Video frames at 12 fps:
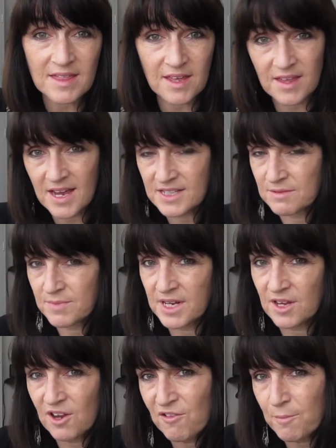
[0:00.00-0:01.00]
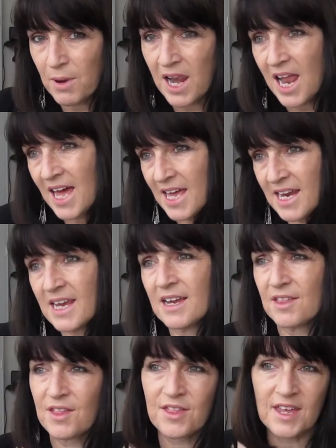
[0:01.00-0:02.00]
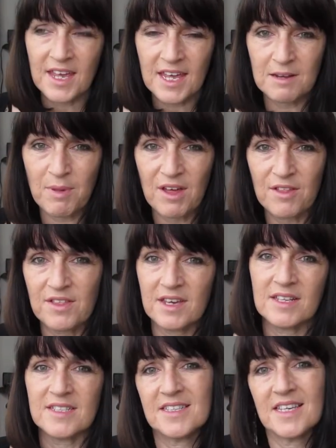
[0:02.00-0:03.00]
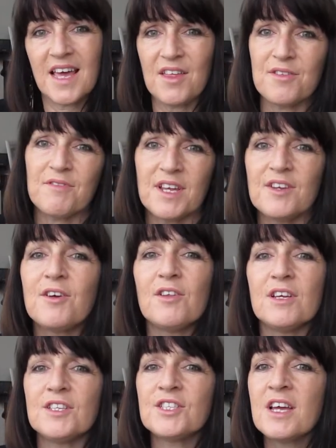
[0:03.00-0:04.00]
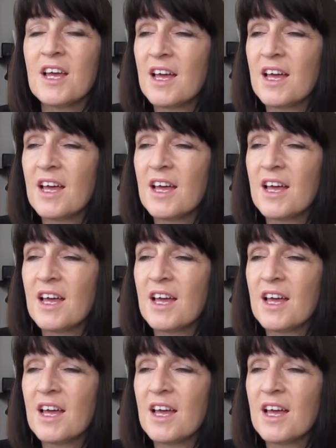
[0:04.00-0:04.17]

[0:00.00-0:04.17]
that there hasn't been a lot of planning and thinking about things and gathering knowledge